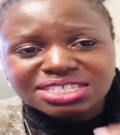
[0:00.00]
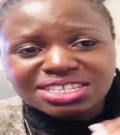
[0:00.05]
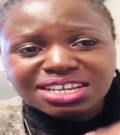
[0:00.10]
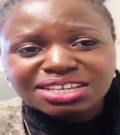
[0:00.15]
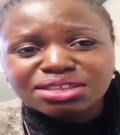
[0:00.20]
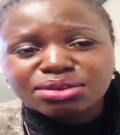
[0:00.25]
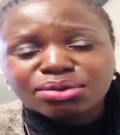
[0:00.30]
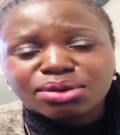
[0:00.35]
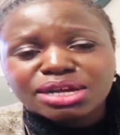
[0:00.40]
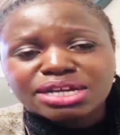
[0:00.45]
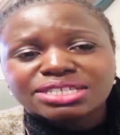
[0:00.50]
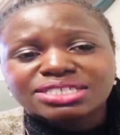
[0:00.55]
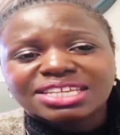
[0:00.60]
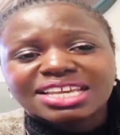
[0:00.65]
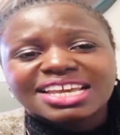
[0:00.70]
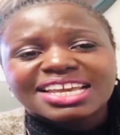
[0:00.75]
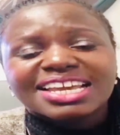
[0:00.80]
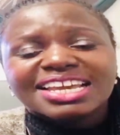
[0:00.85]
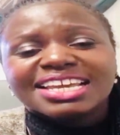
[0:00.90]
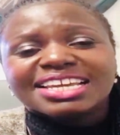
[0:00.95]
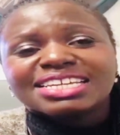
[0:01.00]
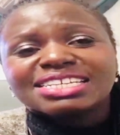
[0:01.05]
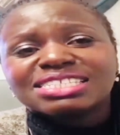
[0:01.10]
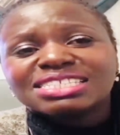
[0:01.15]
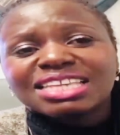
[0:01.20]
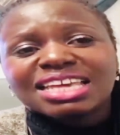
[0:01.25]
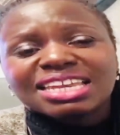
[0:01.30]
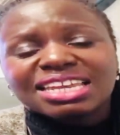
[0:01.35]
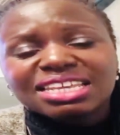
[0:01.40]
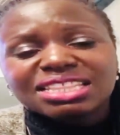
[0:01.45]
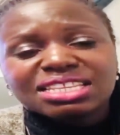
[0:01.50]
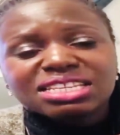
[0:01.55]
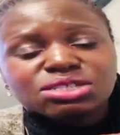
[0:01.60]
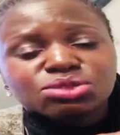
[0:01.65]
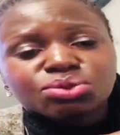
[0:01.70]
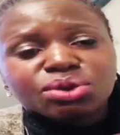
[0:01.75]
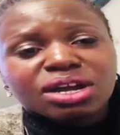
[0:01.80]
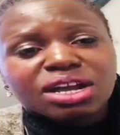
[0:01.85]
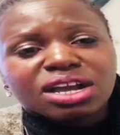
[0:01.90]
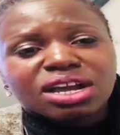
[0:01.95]
In other words, he stated
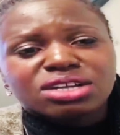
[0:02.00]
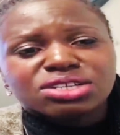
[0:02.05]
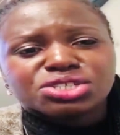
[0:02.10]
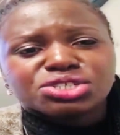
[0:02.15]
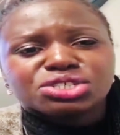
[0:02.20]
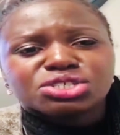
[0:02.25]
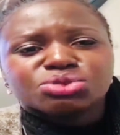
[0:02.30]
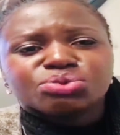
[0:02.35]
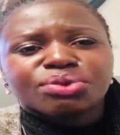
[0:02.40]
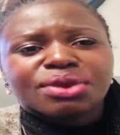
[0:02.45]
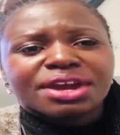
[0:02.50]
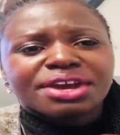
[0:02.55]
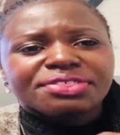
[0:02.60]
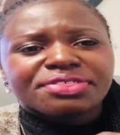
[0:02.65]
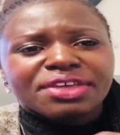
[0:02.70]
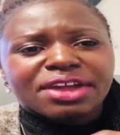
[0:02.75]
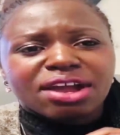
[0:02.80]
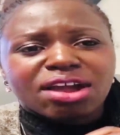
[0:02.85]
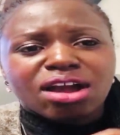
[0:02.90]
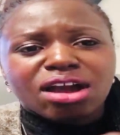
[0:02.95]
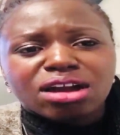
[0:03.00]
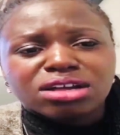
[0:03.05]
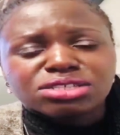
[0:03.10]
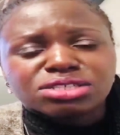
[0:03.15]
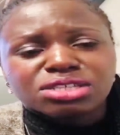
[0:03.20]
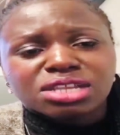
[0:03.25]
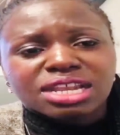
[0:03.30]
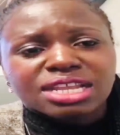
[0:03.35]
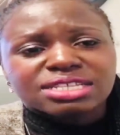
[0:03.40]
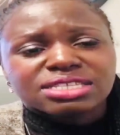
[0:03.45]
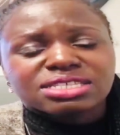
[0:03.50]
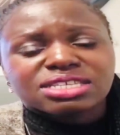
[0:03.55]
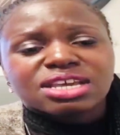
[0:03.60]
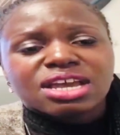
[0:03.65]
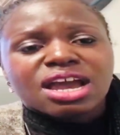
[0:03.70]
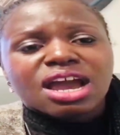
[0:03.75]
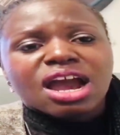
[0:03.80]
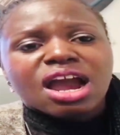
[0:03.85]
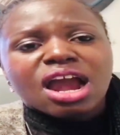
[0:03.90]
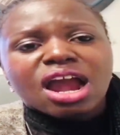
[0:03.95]
these were countries where their consulates
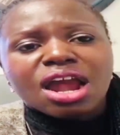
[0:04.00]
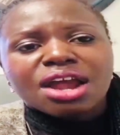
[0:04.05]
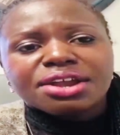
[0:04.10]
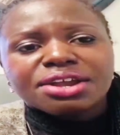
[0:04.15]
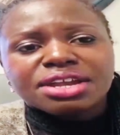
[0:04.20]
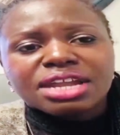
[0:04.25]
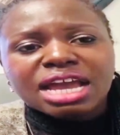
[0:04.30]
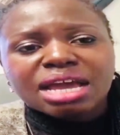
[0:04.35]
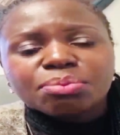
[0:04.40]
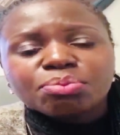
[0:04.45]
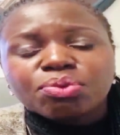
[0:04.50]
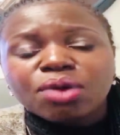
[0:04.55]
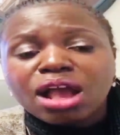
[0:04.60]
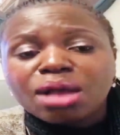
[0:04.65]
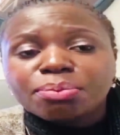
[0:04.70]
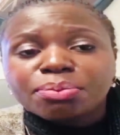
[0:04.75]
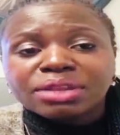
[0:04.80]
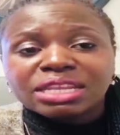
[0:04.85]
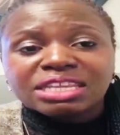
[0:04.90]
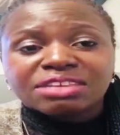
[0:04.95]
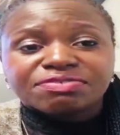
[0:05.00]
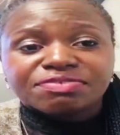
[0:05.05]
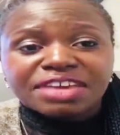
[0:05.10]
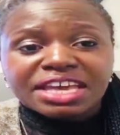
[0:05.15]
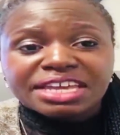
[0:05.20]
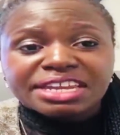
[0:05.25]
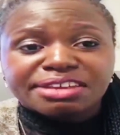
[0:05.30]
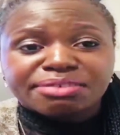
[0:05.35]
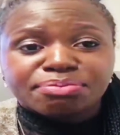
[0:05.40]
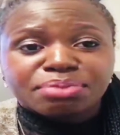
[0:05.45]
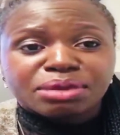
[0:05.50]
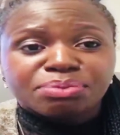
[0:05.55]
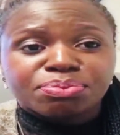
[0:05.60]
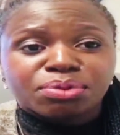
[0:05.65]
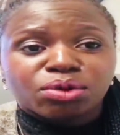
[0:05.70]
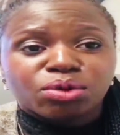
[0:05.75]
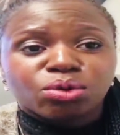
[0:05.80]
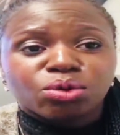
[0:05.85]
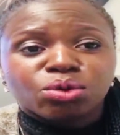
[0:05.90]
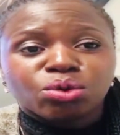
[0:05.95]
are not properly vetting
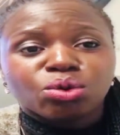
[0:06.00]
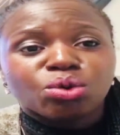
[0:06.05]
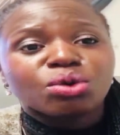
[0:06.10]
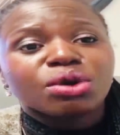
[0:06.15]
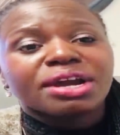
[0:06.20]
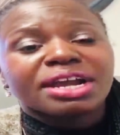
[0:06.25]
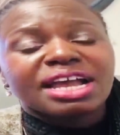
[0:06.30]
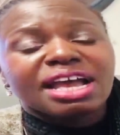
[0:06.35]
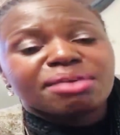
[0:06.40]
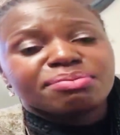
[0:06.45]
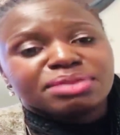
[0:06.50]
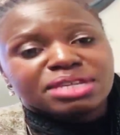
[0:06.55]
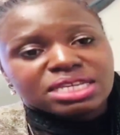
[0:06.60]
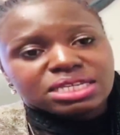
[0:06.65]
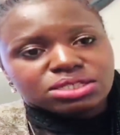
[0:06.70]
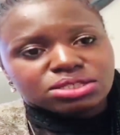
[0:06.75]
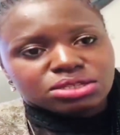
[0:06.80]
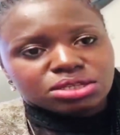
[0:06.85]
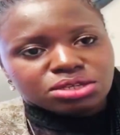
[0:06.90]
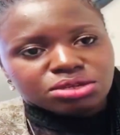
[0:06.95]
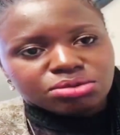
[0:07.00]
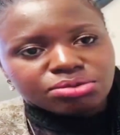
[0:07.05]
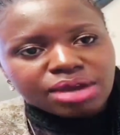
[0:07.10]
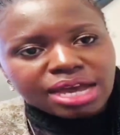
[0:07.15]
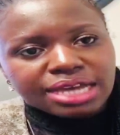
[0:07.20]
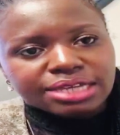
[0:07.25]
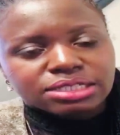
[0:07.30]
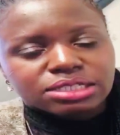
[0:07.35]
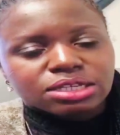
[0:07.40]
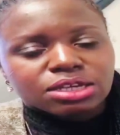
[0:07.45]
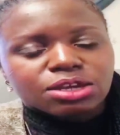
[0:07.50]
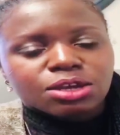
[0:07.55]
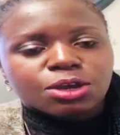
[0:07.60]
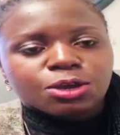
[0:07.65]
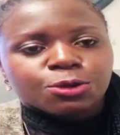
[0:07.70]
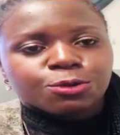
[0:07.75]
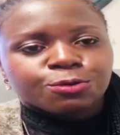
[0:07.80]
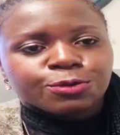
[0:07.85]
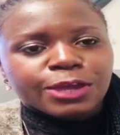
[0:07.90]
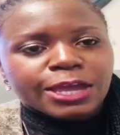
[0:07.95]
people who are coming into the U.S.
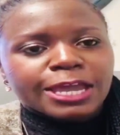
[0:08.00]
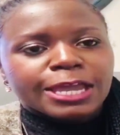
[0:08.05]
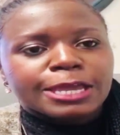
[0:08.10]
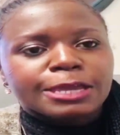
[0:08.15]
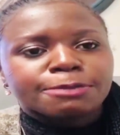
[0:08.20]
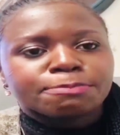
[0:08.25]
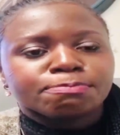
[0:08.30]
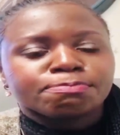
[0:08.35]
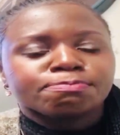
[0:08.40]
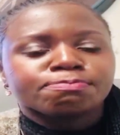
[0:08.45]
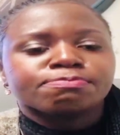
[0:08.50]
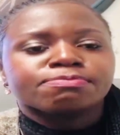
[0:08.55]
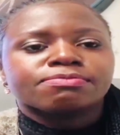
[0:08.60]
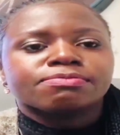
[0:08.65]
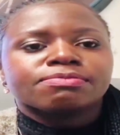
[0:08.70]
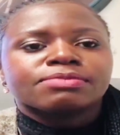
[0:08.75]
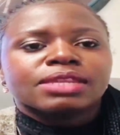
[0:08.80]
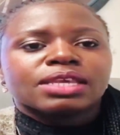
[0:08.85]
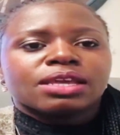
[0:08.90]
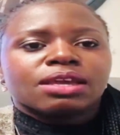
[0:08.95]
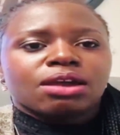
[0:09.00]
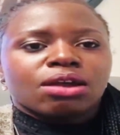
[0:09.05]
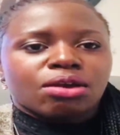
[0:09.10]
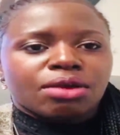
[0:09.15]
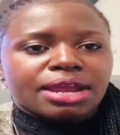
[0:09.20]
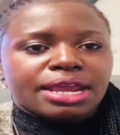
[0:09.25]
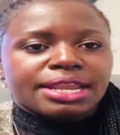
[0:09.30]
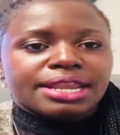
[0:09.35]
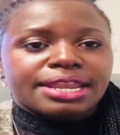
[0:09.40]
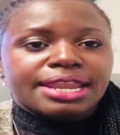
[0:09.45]
Okay? All right.